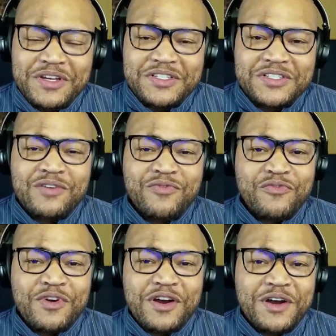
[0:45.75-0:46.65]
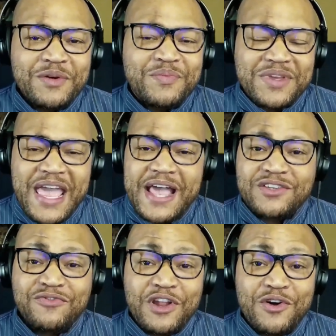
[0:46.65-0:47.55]
suffer from
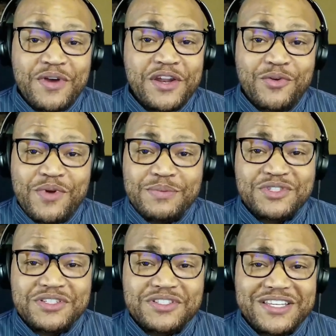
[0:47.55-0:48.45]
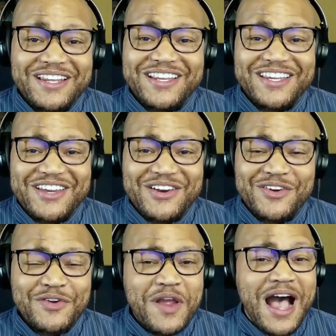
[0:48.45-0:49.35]
cash flow interruptions in a year,